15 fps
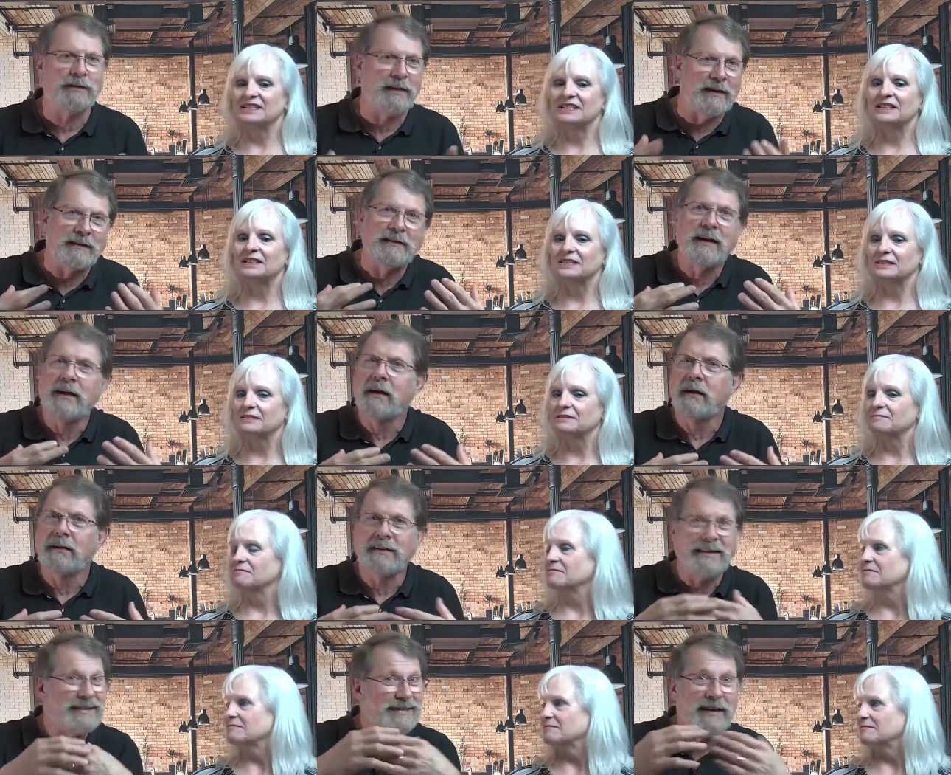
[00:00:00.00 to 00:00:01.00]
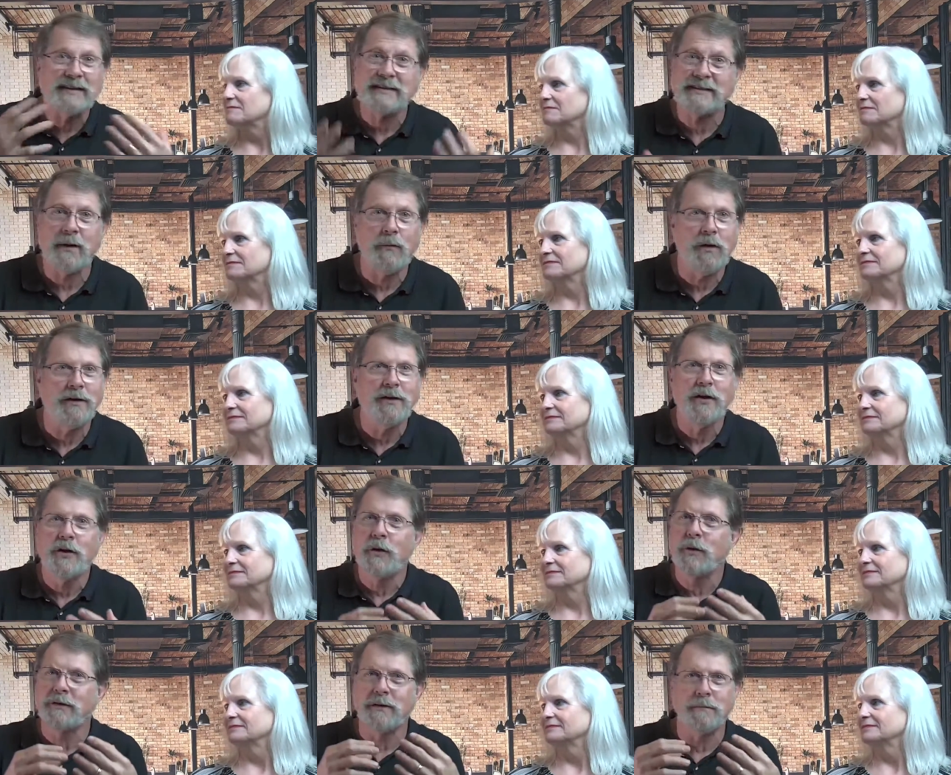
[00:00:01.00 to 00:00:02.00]
Speaker 1: is just send someone
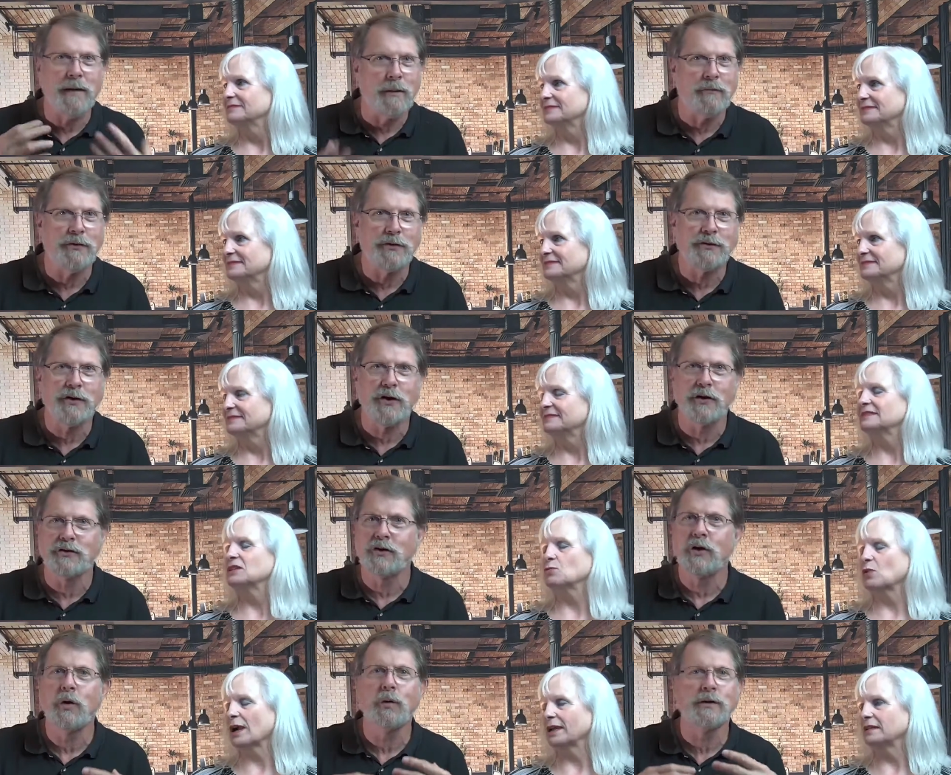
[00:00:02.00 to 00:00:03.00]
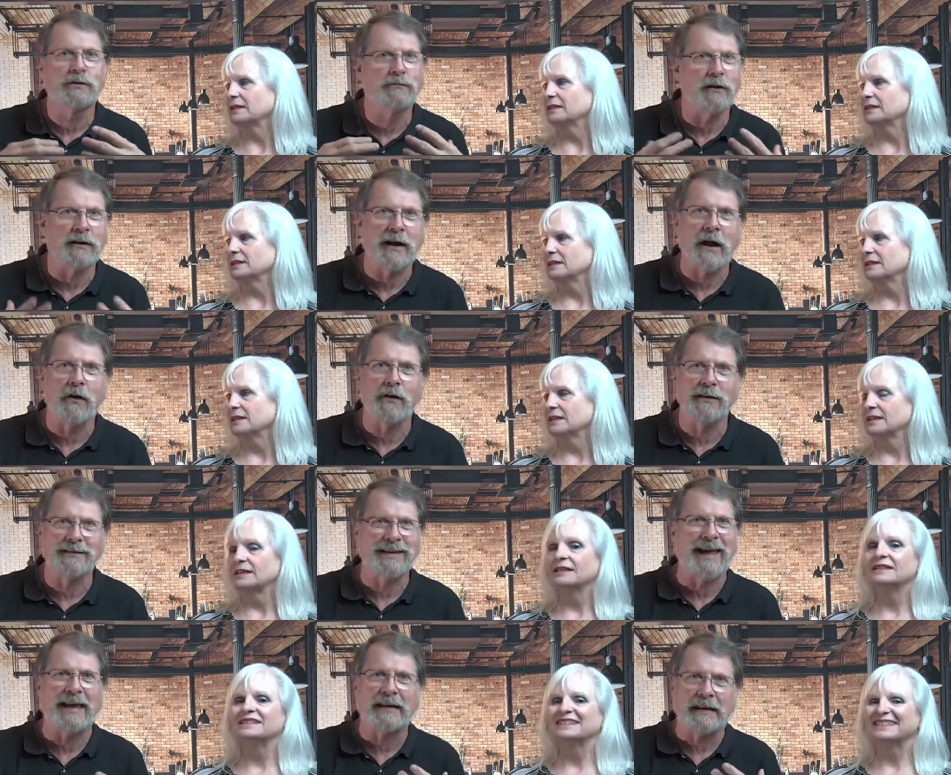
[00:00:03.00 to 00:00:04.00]
who is a member of the church right. who is gregarious
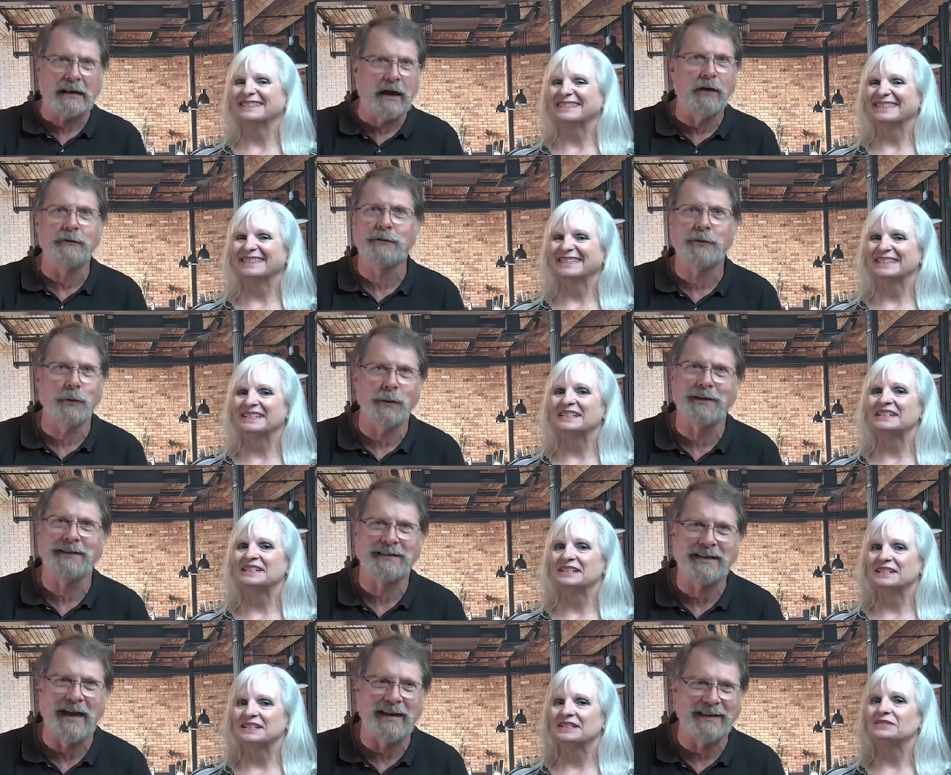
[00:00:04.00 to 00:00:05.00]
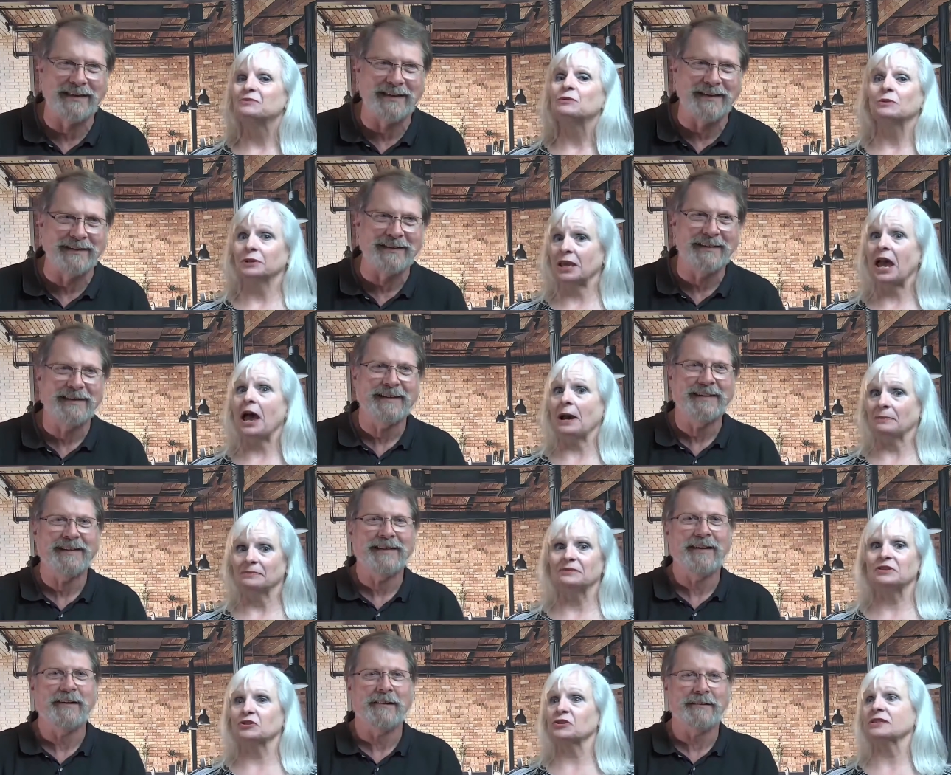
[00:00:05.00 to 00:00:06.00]
and loves doing this kind of thing. Yeah.
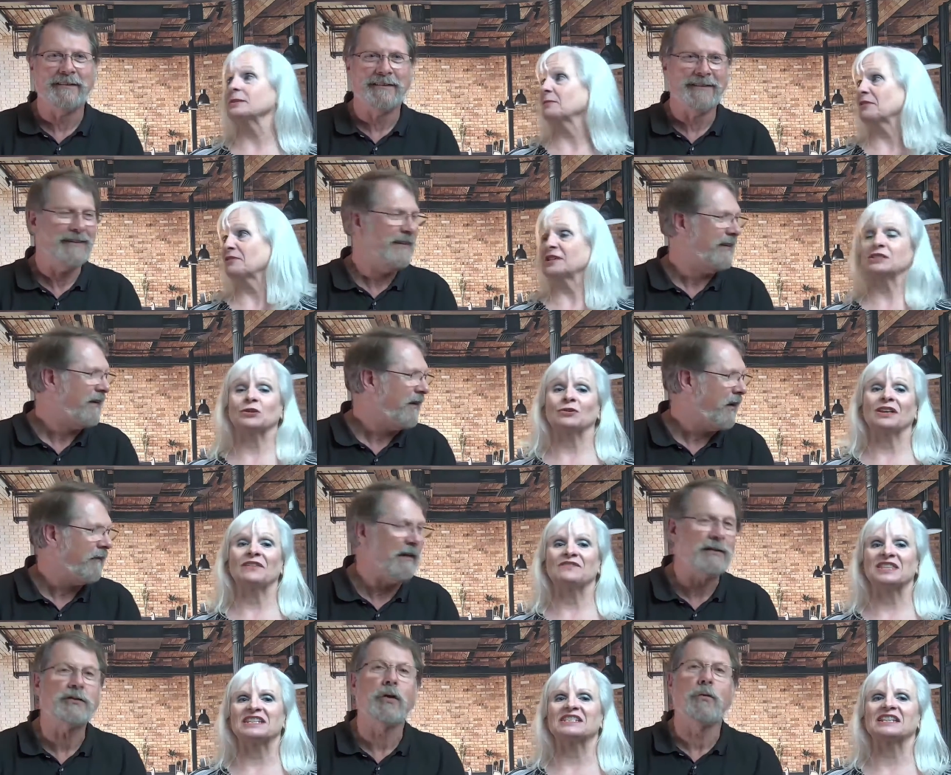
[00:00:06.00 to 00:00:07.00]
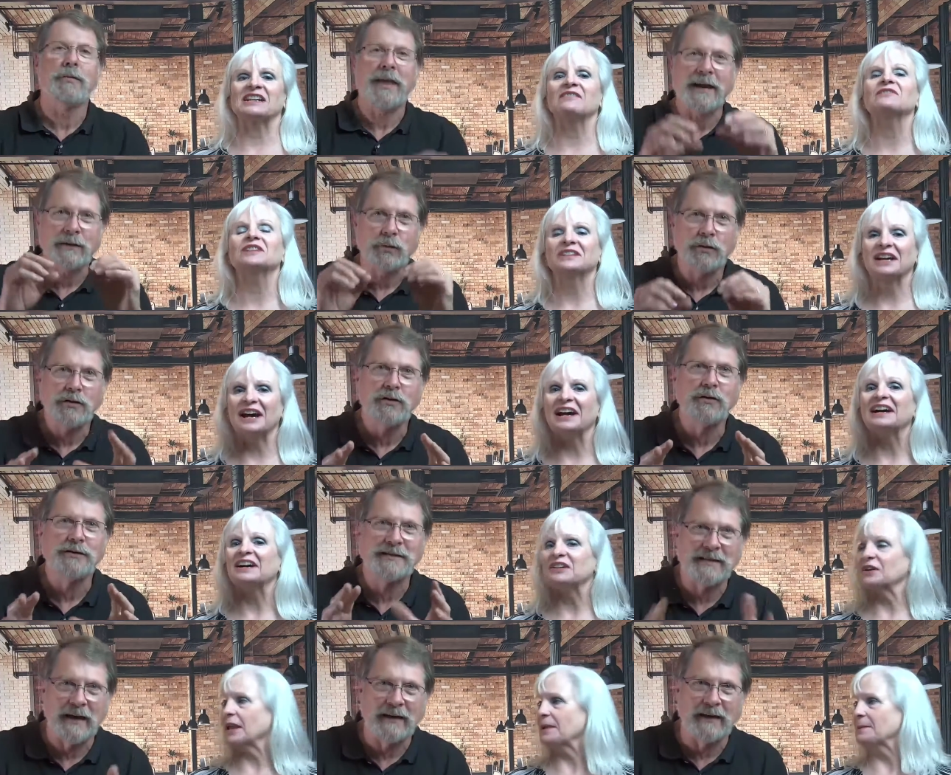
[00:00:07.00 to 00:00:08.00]
Speaker 2: There are some of us who. All right, so stuff. that's what yeah, you do
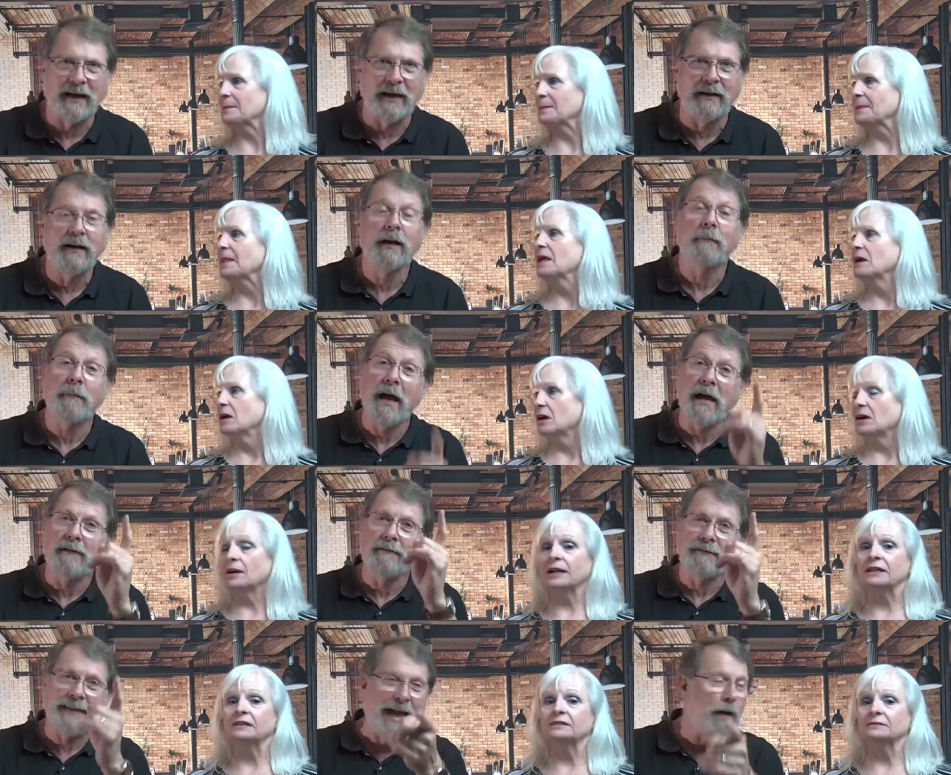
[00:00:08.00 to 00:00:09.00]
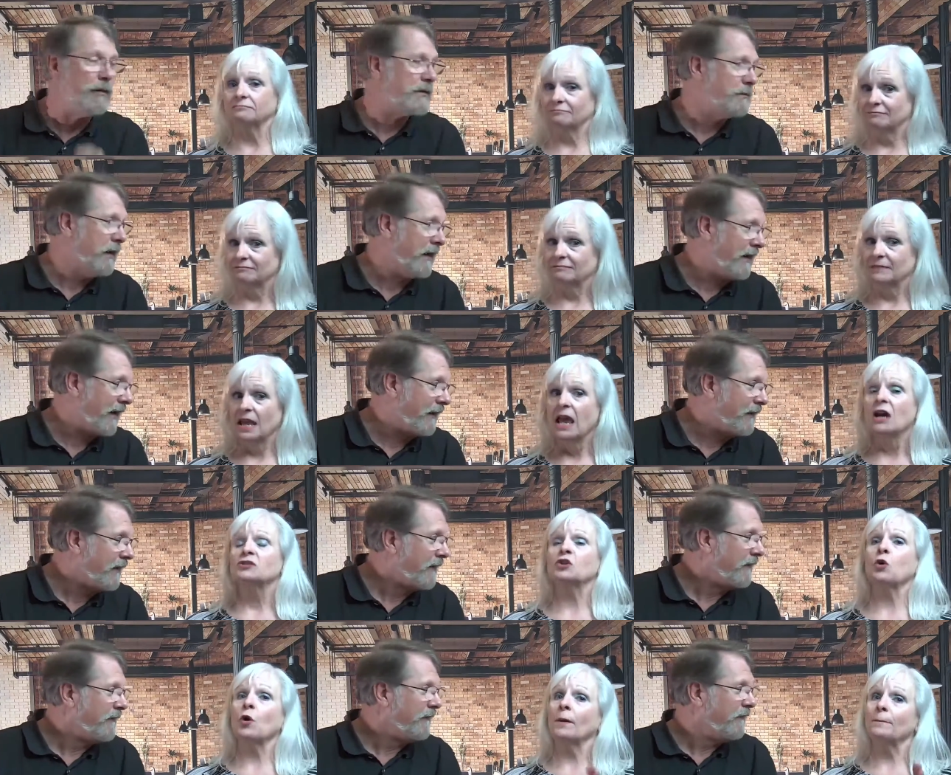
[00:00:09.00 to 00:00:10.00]
okay. Sunday.
Speaker 1: That, Now it's Monday.
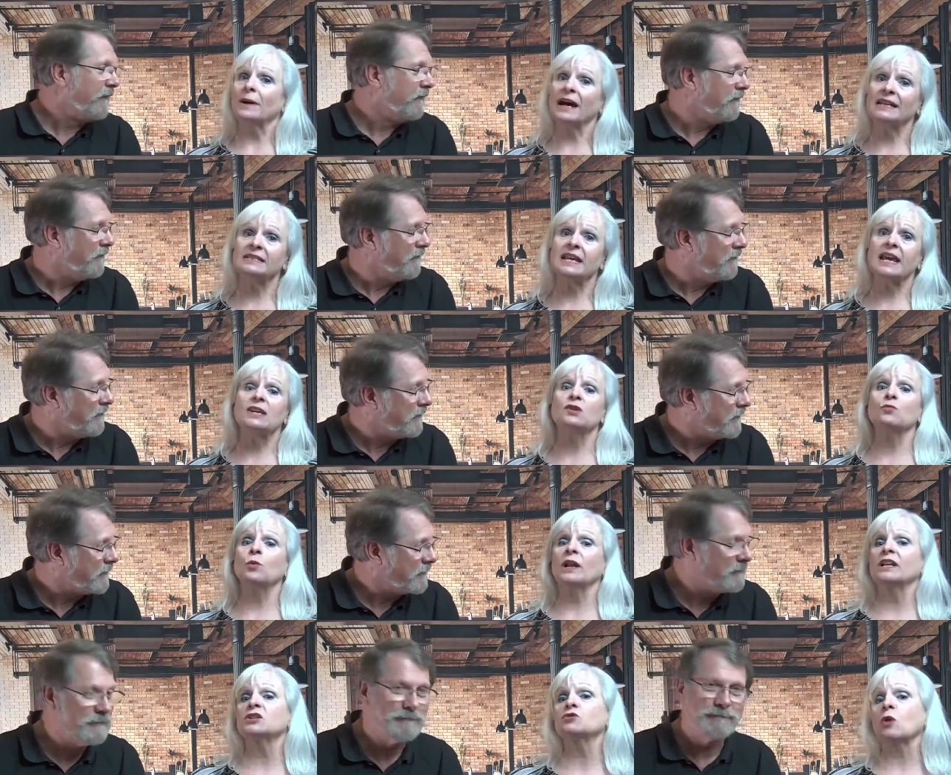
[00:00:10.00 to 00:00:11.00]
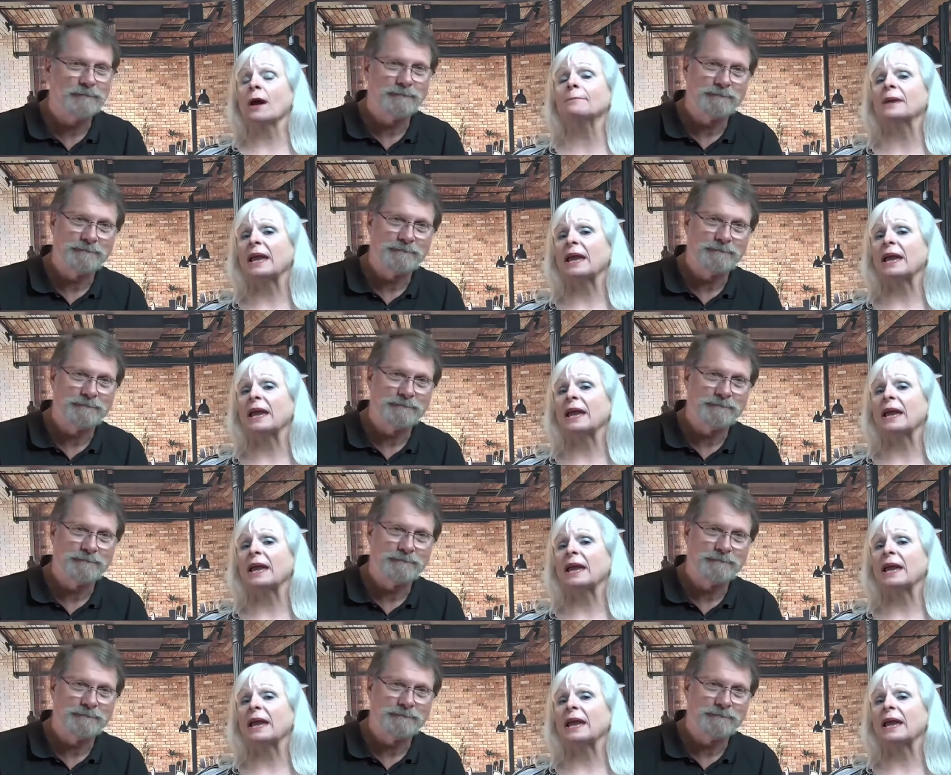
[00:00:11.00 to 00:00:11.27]
Speaker 2: So on Monday, you want to drop a